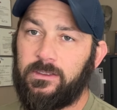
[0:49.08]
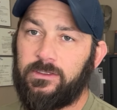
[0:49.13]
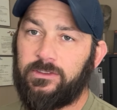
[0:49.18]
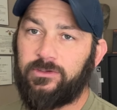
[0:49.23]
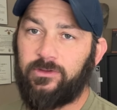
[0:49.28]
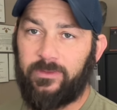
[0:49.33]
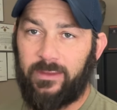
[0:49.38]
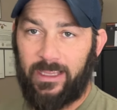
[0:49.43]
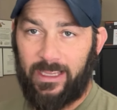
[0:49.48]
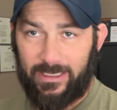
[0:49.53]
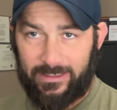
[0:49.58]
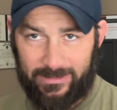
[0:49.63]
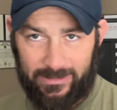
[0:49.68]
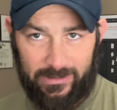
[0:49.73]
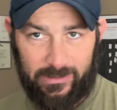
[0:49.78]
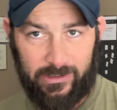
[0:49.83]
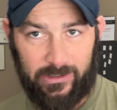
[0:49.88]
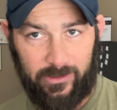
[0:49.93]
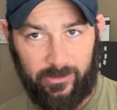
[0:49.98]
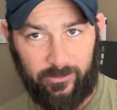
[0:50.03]
So the
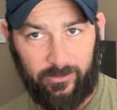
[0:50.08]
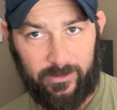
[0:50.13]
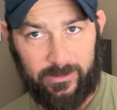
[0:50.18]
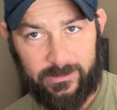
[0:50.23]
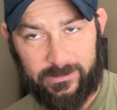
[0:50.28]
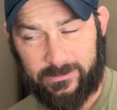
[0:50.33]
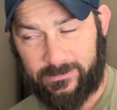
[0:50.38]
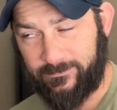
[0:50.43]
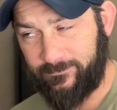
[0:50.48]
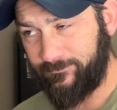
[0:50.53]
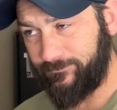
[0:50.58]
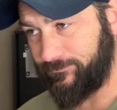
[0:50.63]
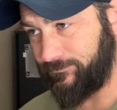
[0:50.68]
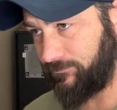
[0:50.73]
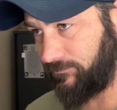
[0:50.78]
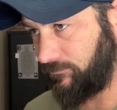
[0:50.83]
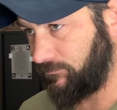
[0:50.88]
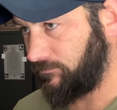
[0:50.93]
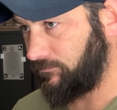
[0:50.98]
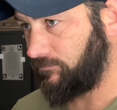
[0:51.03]
idea here is
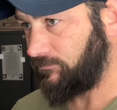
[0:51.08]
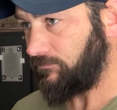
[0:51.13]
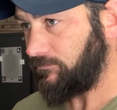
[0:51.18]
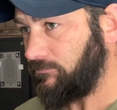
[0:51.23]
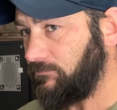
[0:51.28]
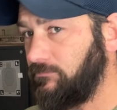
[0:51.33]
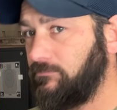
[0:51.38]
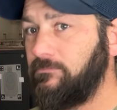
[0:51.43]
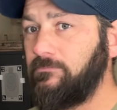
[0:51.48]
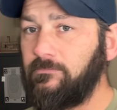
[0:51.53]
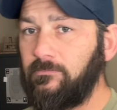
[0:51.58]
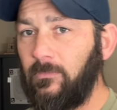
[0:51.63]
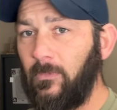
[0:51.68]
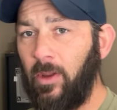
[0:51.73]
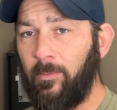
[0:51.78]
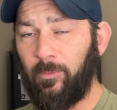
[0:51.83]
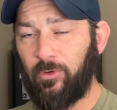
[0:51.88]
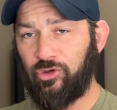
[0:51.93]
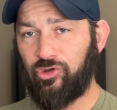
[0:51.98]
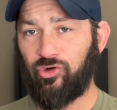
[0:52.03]

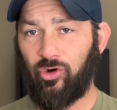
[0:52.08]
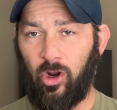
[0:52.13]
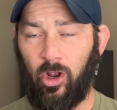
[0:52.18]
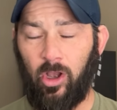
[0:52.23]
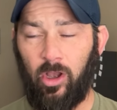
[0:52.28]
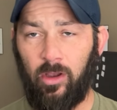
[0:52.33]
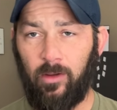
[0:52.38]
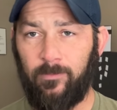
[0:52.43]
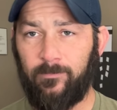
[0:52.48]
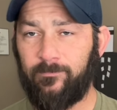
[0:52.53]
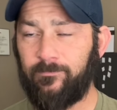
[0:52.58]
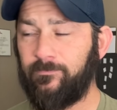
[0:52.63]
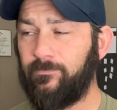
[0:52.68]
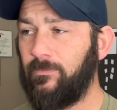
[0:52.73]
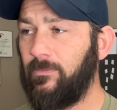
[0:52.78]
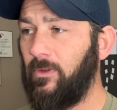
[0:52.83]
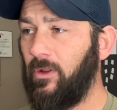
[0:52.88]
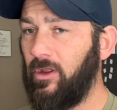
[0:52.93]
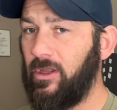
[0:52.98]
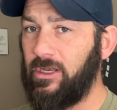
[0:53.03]
I'm going to draw,
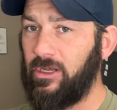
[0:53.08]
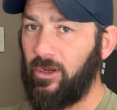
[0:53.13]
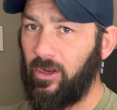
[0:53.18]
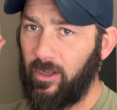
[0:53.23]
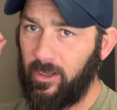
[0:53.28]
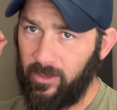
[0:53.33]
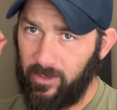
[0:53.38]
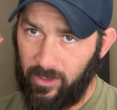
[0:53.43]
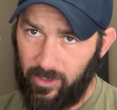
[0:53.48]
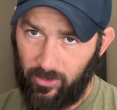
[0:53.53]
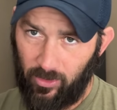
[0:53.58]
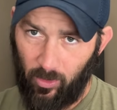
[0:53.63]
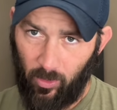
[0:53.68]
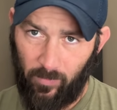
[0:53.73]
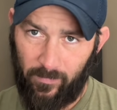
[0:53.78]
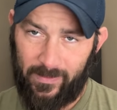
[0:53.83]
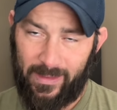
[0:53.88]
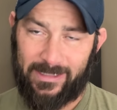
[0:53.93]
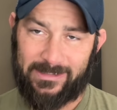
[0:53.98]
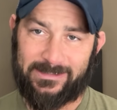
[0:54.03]
and
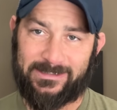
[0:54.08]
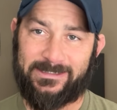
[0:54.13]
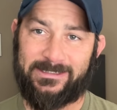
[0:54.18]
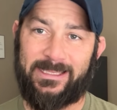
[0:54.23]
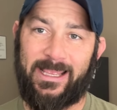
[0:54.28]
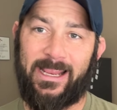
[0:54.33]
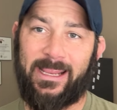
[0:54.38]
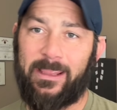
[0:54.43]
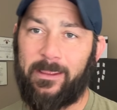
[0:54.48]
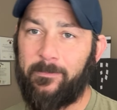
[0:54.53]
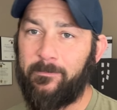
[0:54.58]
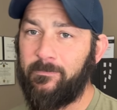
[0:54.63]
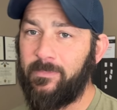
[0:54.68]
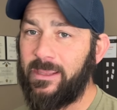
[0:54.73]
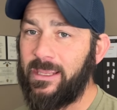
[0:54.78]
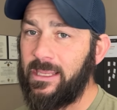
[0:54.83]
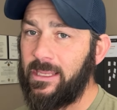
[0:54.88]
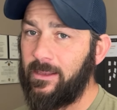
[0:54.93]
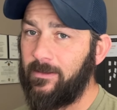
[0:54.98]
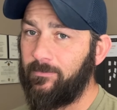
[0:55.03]
on that second
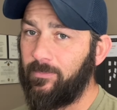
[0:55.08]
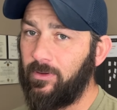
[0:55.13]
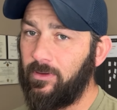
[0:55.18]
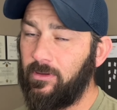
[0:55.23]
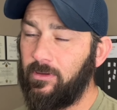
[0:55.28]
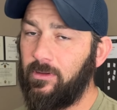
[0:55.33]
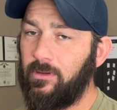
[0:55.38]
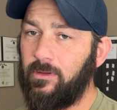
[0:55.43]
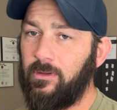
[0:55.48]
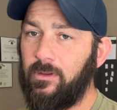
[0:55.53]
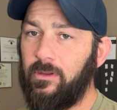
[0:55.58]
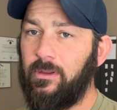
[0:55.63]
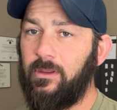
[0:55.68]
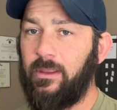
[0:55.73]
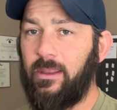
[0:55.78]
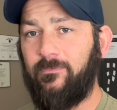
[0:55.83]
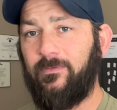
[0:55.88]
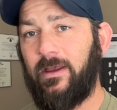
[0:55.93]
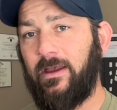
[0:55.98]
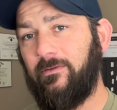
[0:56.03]
beep,
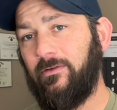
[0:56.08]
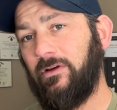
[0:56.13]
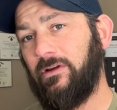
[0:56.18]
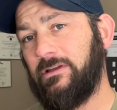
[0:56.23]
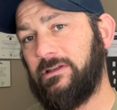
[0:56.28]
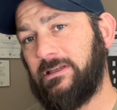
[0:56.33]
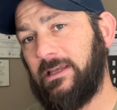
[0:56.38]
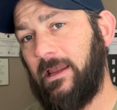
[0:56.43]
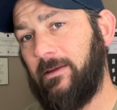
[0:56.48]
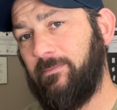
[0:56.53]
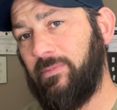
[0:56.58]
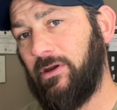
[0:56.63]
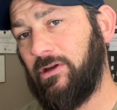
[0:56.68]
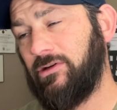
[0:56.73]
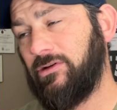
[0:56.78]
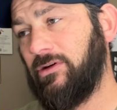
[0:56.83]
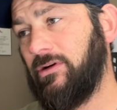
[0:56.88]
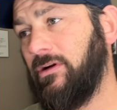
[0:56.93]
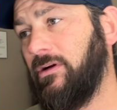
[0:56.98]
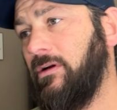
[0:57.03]
if I have a good sight
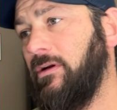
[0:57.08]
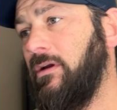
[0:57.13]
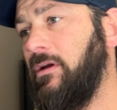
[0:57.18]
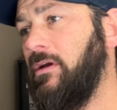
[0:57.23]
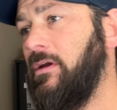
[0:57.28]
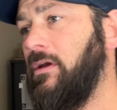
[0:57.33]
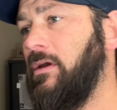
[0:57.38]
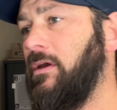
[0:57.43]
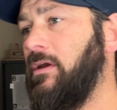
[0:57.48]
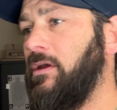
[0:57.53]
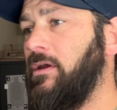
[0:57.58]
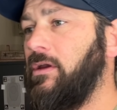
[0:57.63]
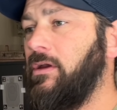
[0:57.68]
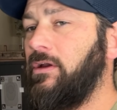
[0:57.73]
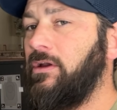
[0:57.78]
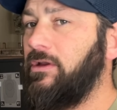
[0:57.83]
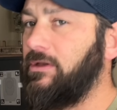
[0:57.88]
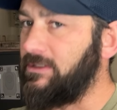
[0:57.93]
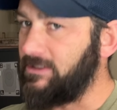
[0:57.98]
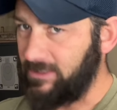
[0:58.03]
picture,
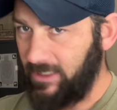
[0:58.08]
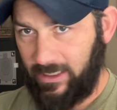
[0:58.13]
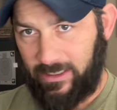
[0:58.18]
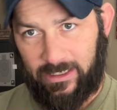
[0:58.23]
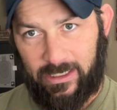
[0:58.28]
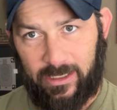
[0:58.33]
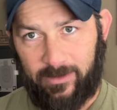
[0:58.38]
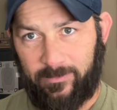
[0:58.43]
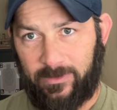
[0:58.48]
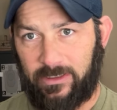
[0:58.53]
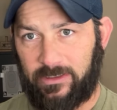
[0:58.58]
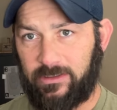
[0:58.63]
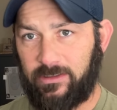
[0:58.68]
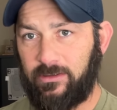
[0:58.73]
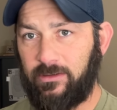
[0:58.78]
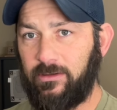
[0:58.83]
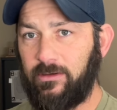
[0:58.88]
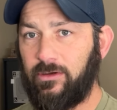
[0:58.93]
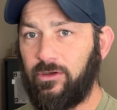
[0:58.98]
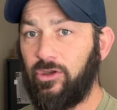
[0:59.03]
good sight alignment,
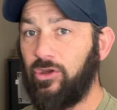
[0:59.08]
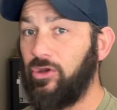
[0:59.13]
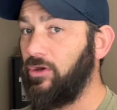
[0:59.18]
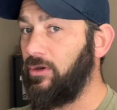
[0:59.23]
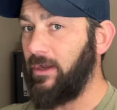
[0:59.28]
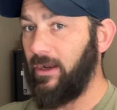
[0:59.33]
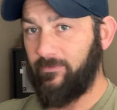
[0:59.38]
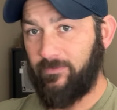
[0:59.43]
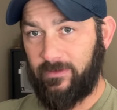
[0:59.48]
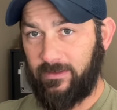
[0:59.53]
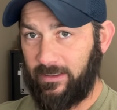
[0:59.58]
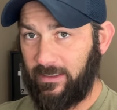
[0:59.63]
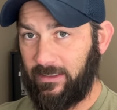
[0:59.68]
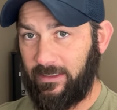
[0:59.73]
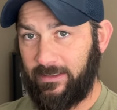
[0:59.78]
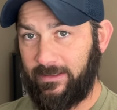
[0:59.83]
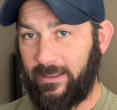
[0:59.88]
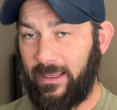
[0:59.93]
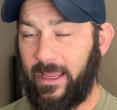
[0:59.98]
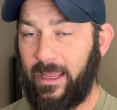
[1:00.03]
good everything
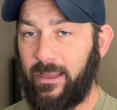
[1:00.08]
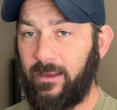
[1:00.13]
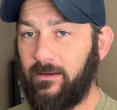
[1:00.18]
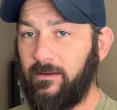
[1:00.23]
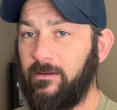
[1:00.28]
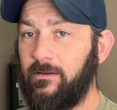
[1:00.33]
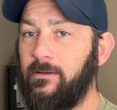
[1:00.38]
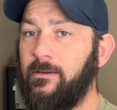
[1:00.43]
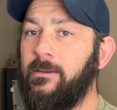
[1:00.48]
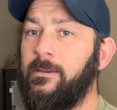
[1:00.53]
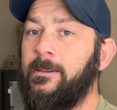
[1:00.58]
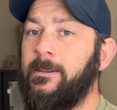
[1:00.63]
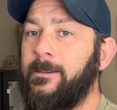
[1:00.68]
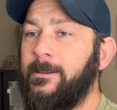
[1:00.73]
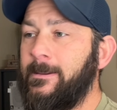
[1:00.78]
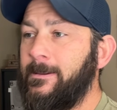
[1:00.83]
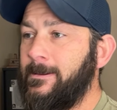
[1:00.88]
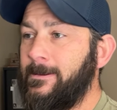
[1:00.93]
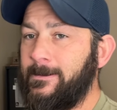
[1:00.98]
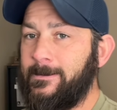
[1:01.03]
like that,
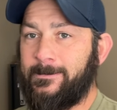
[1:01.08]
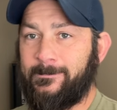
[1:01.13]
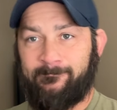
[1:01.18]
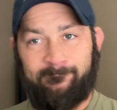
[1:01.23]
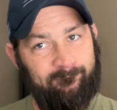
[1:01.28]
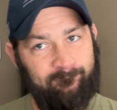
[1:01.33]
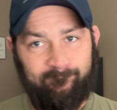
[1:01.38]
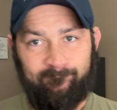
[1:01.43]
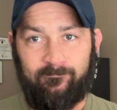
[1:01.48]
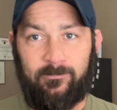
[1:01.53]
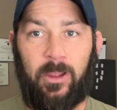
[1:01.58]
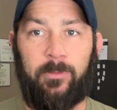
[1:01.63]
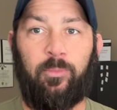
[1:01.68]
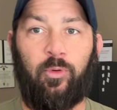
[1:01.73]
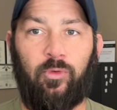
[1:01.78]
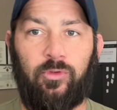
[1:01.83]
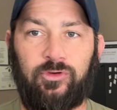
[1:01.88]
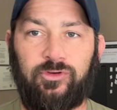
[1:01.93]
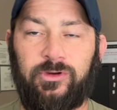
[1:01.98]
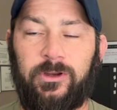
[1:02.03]
I
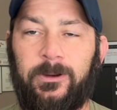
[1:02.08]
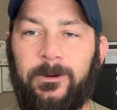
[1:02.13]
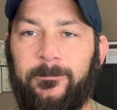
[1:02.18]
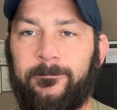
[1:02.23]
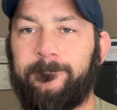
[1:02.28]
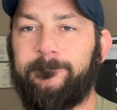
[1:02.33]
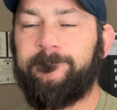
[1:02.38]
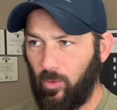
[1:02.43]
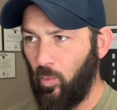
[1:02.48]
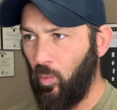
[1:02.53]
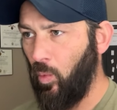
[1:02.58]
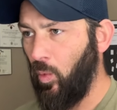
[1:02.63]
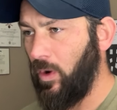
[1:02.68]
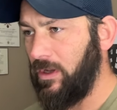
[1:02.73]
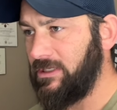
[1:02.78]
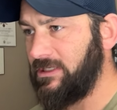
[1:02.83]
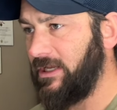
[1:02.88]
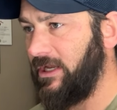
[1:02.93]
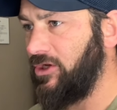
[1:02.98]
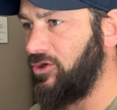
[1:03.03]
pull the trigger.
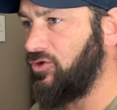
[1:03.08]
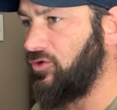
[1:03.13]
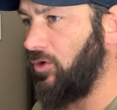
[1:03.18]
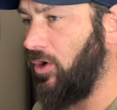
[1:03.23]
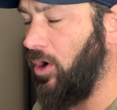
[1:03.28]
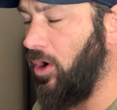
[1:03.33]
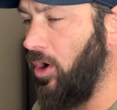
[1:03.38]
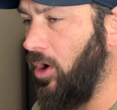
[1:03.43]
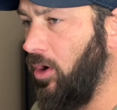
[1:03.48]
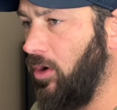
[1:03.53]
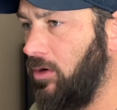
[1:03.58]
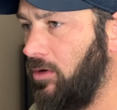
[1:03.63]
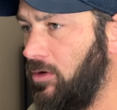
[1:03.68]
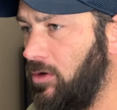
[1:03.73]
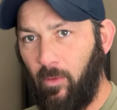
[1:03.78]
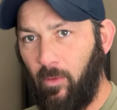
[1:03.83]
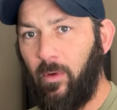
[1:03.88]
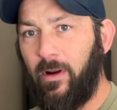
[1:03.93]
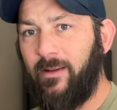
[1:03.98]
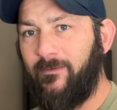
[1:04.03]
Once I draw,
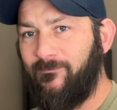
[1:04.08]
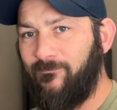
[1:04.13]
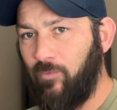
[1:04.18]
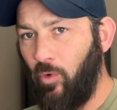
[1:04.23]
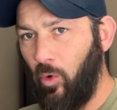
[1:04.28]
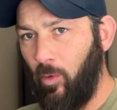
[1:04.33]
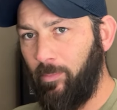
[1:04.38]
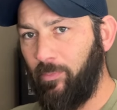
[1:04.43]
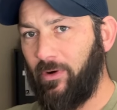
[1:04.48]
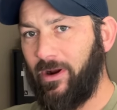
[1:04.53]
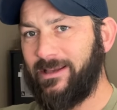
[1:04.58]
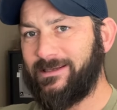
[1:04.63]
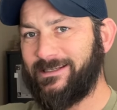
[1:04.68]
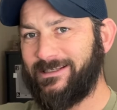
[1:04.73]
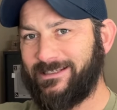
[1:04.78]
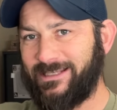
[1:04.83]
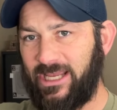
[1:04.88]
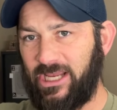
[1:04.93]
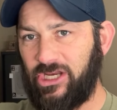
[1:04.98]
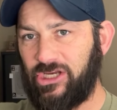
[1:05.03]
want a full
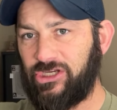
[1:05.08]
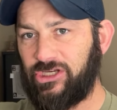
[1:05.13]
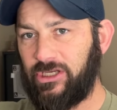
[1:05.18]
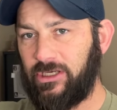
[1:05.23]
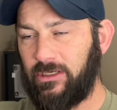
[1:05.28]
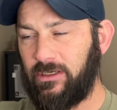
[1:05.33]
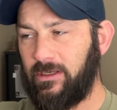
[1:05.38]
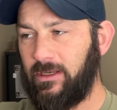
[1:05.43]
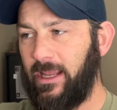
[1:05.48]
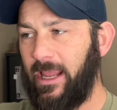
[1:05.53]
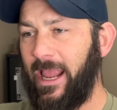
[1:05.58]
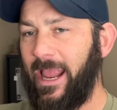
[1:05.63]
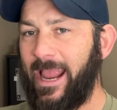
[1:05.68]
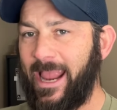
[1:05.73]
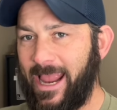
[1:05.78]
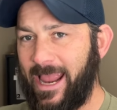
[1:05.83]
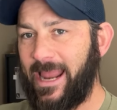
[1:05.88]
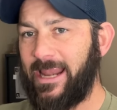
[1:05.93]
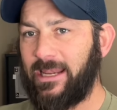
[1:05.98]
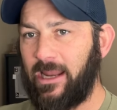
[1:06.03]
presentation
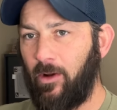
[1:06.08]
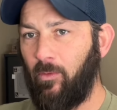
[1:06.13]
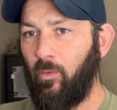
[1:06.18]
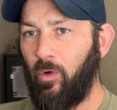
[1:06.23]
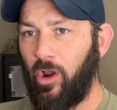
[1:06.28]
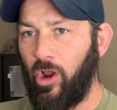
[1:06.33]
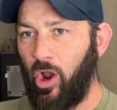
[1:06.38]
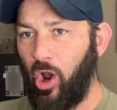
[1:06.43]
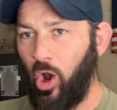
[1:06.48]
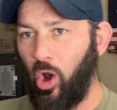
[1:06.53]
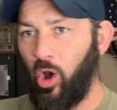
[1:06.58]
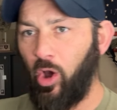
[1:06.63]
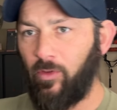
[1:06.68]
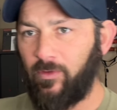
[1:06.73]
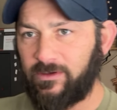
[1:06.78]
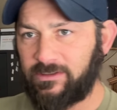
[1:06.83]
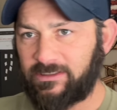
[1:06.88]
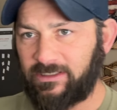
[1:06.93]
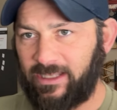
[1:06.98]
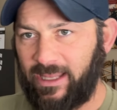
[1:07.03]
and I want all
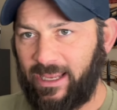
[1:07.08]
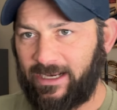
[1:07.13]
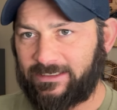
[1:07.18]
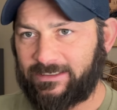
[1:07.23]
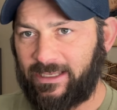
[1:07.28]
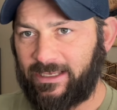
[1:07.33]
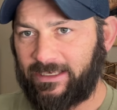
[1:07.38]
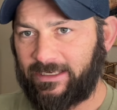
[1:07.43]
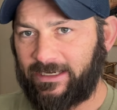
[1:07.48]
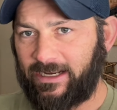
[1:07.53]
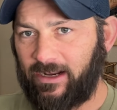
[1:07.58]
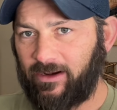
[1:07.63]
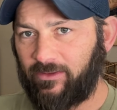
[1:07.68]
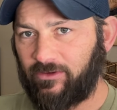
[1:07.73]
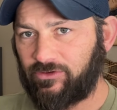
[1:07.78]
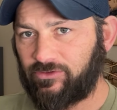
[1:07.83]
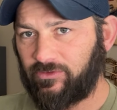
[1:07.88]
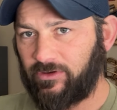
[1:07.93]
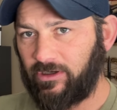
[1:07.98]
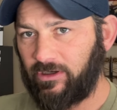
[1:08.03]
the slack taken out of
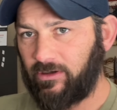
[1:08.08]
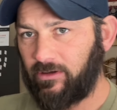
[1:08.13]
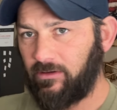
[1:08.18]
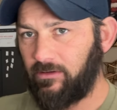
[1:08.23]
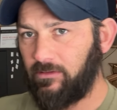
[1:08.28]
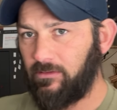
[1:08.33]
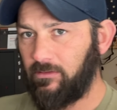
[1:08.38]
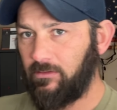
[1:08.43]
the trigger.